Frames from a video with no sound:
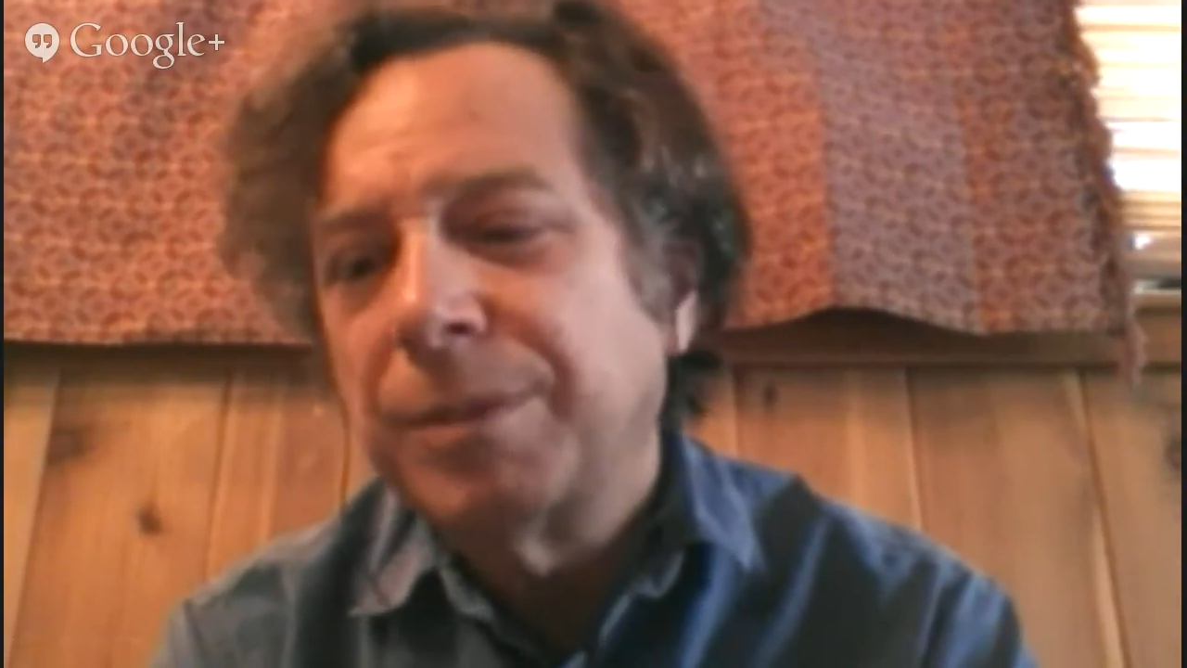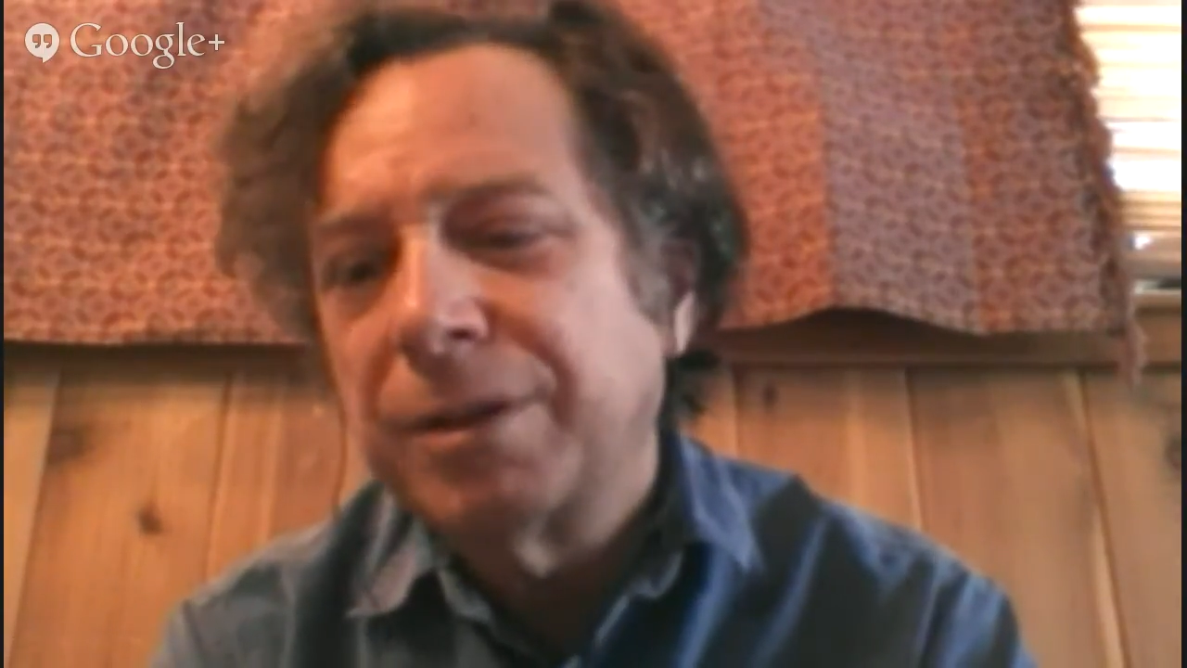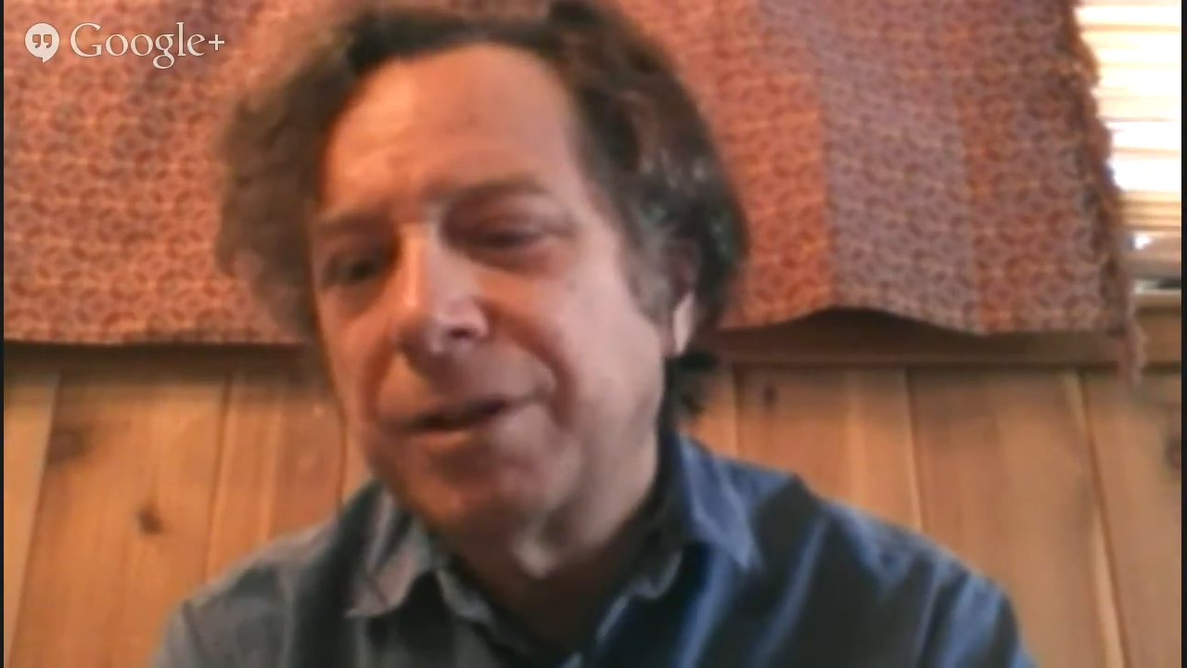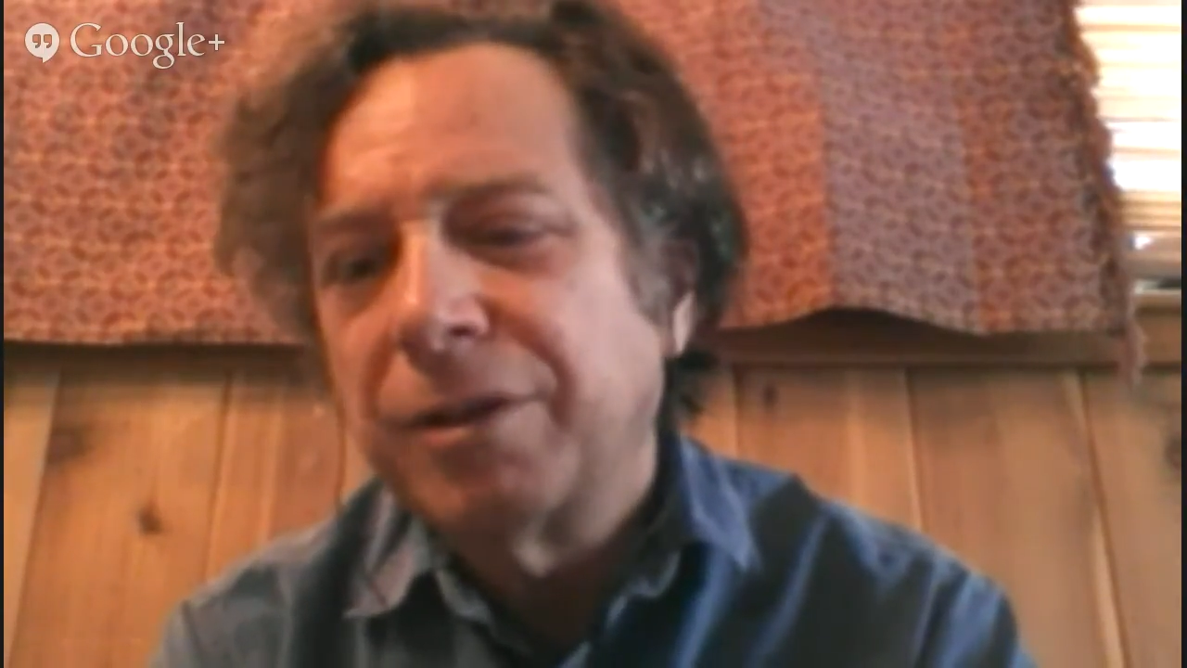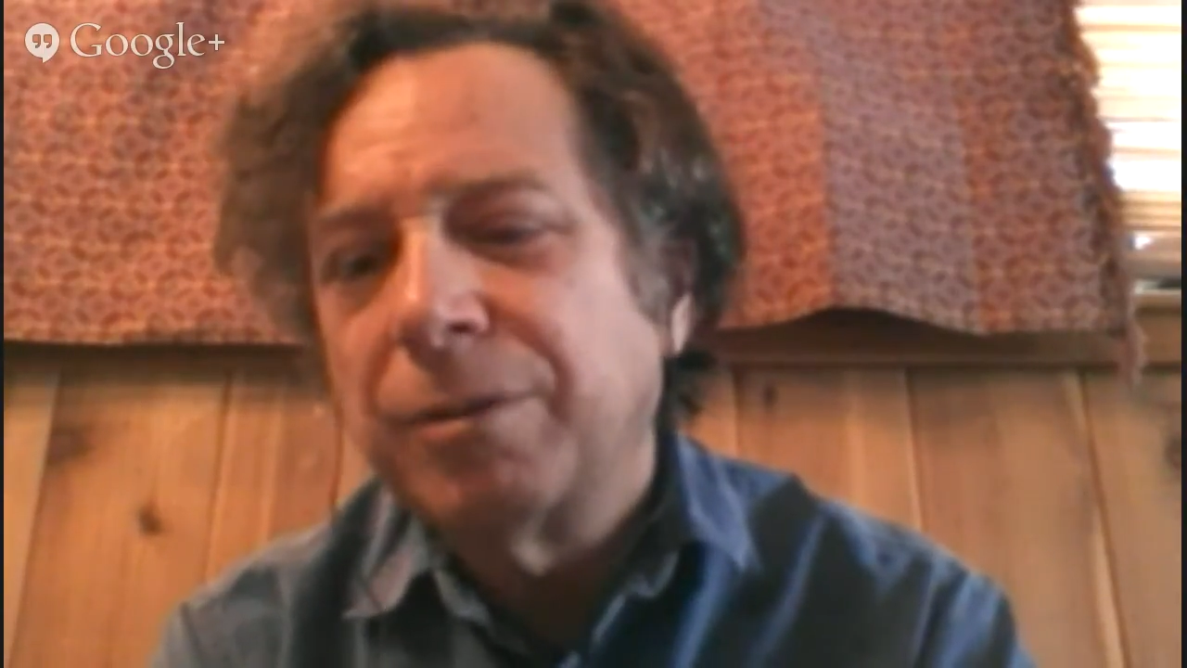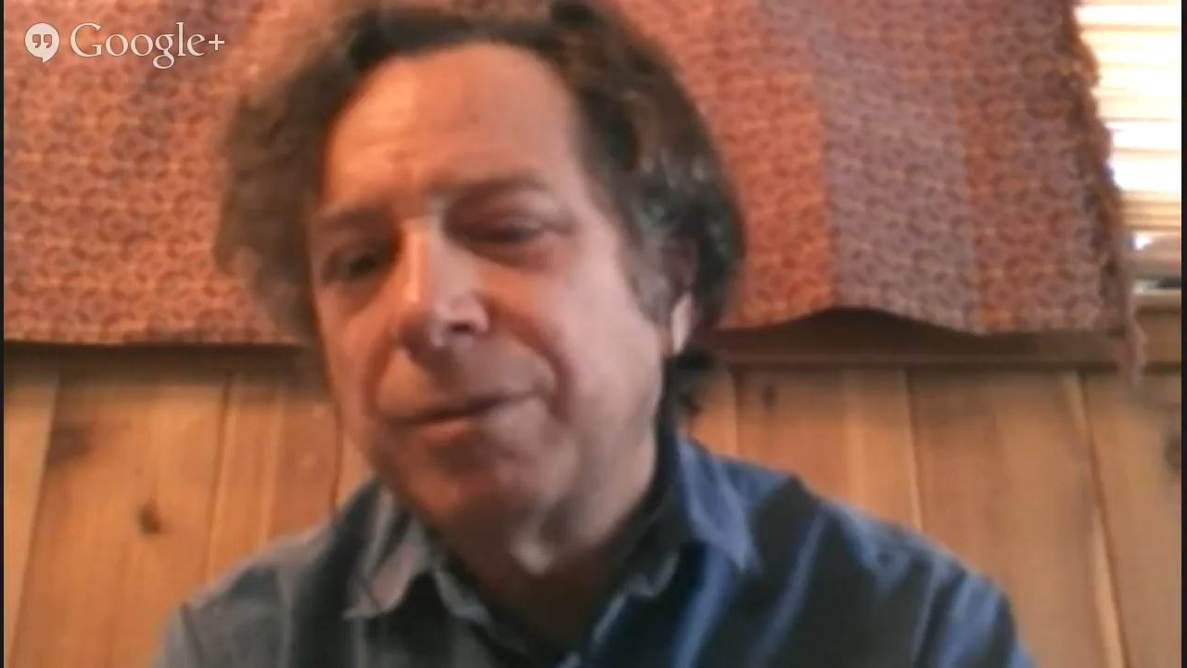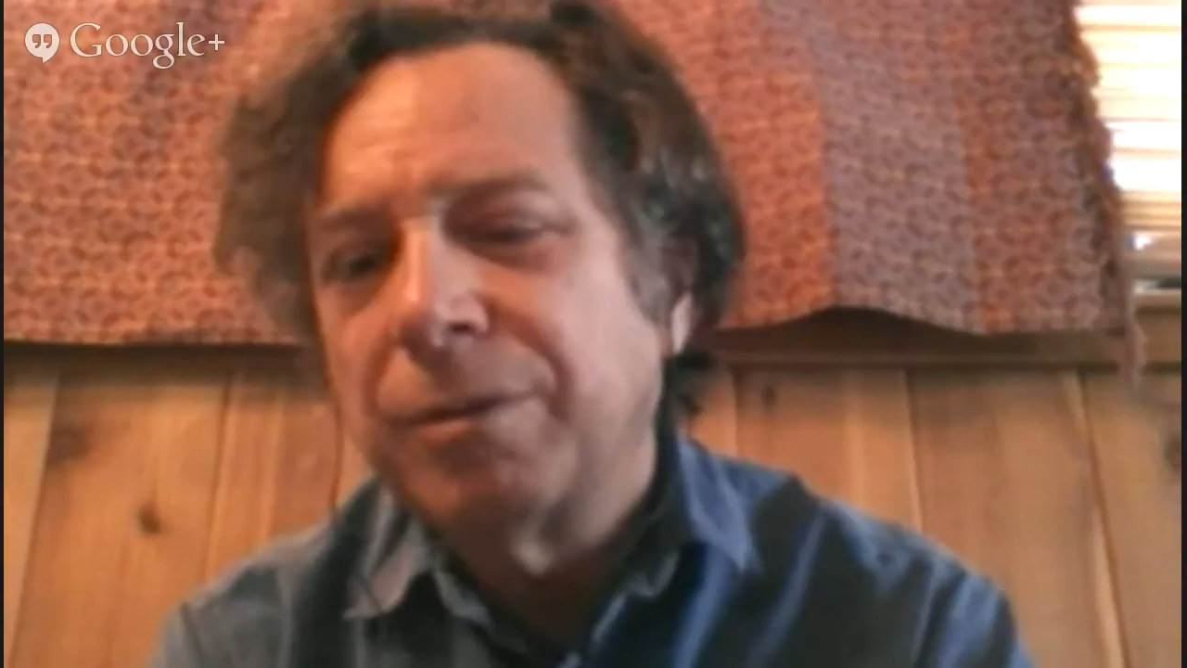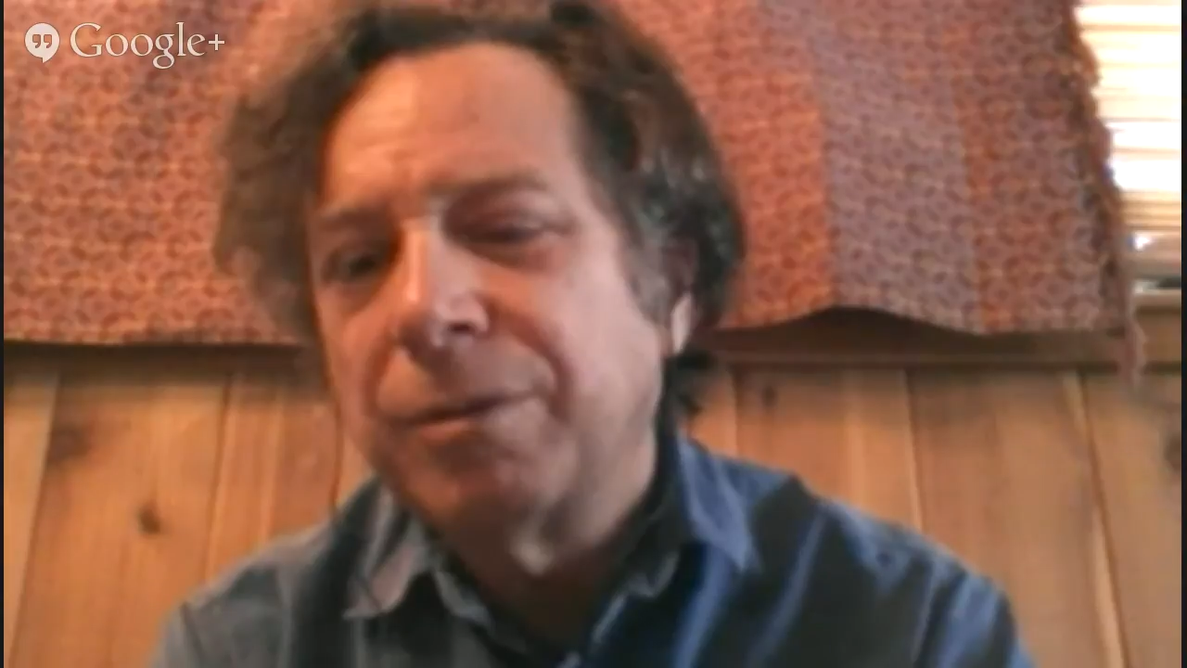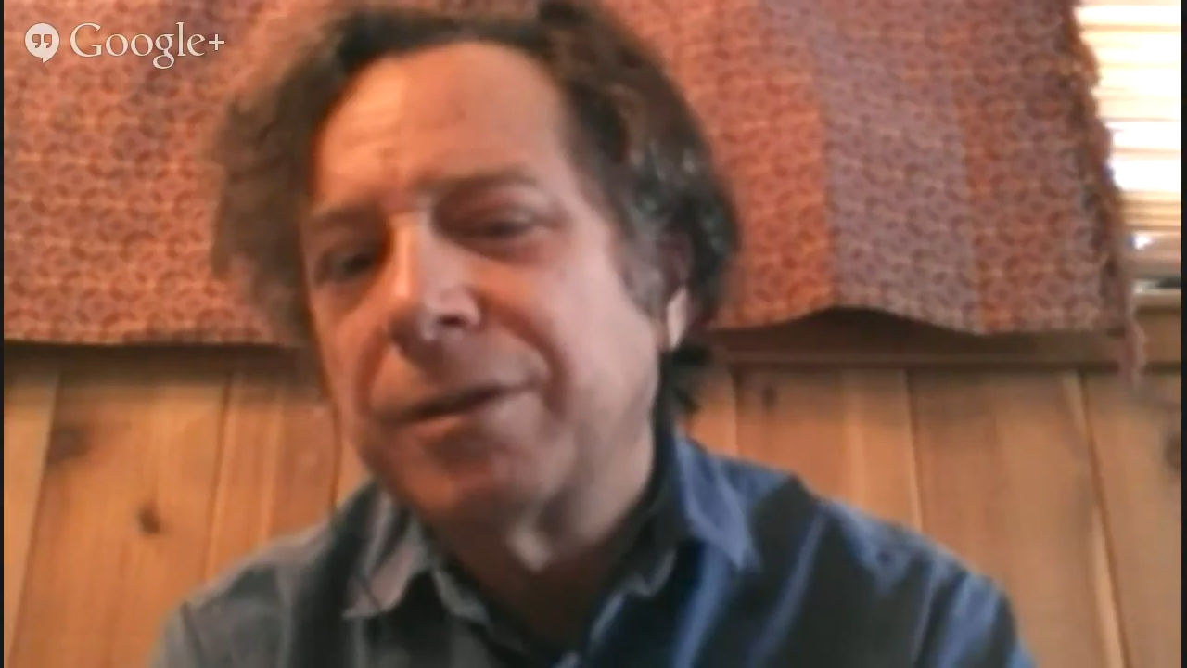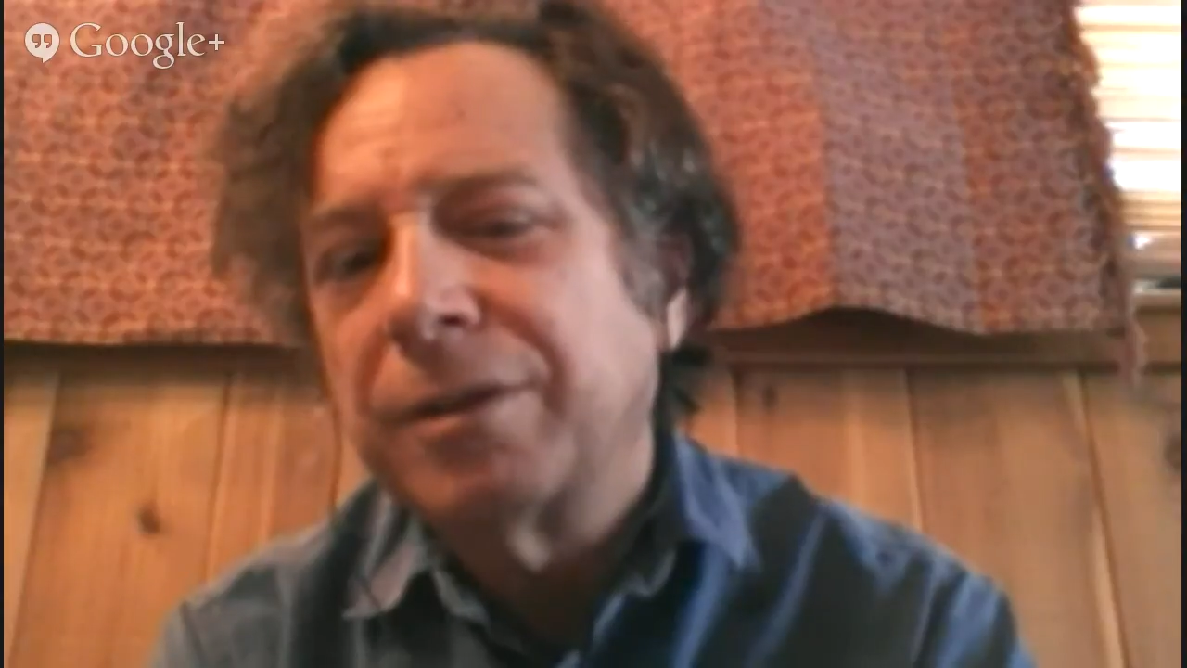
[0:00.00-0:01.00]
meditation
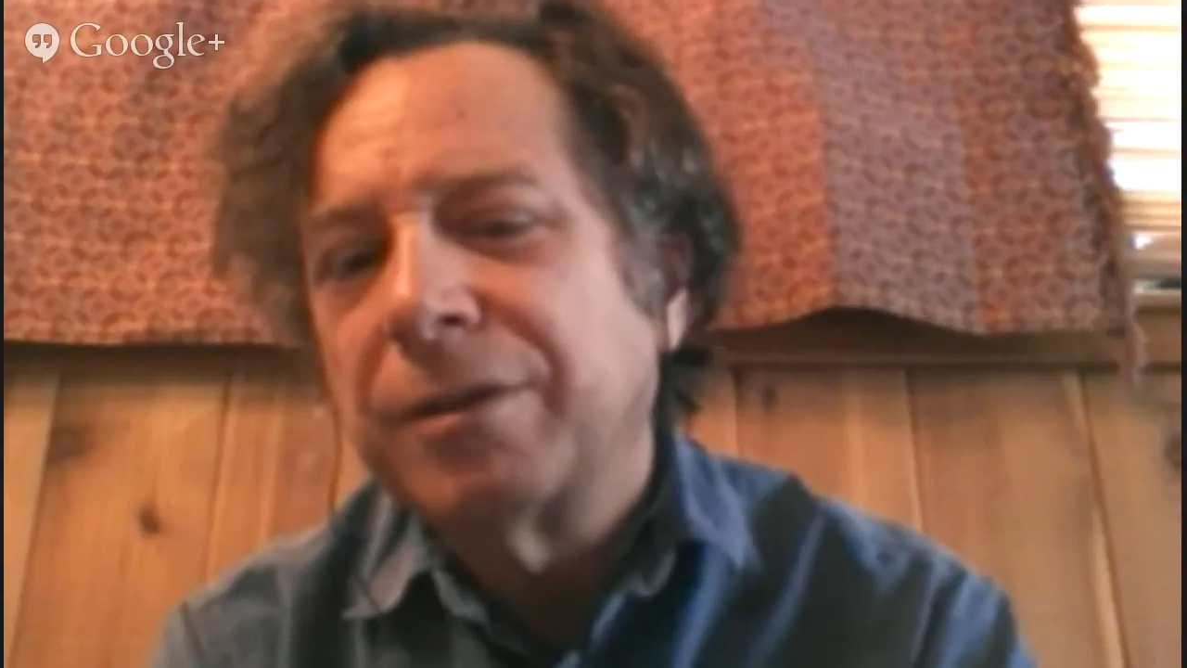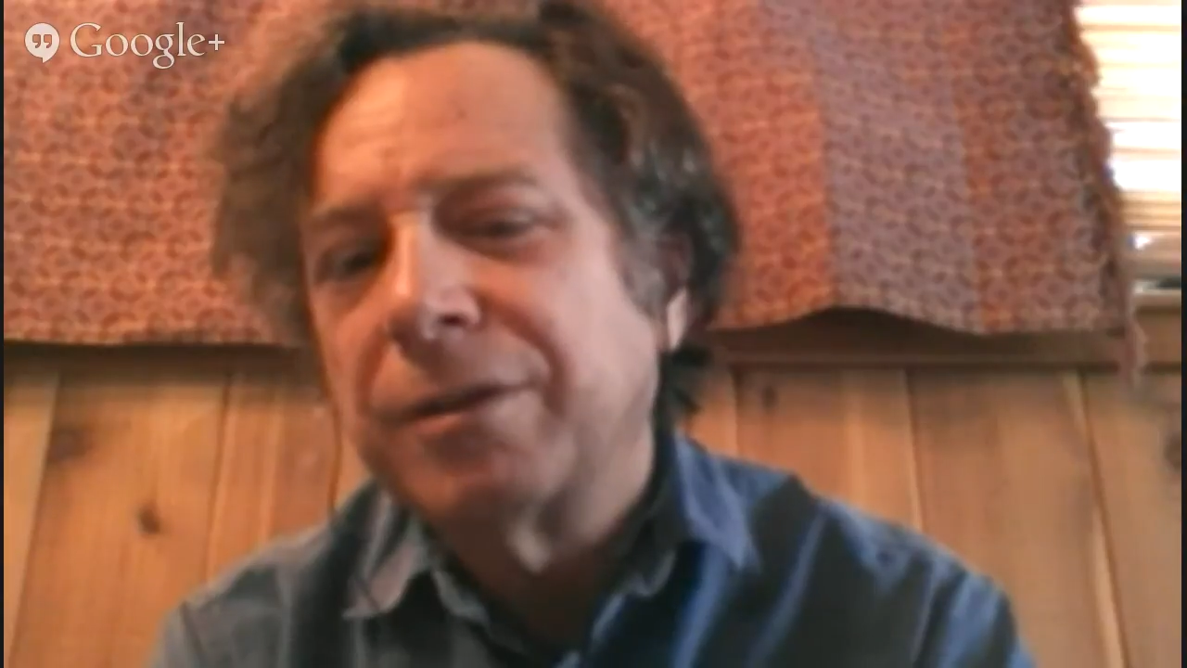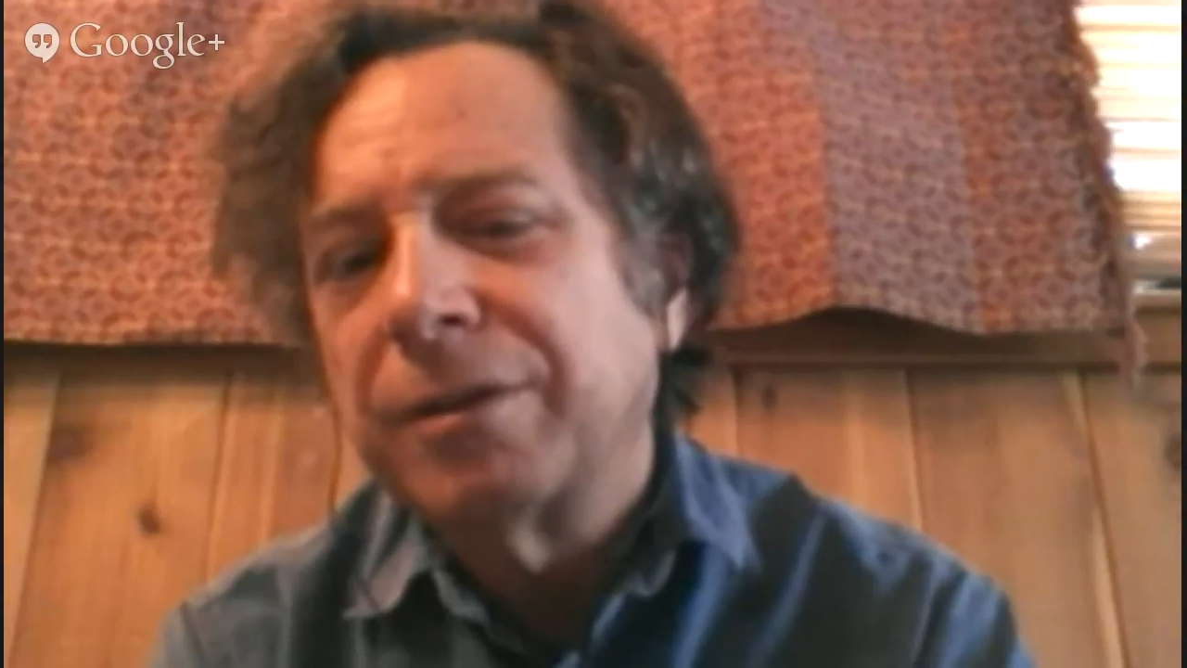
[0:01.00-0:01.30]
practice.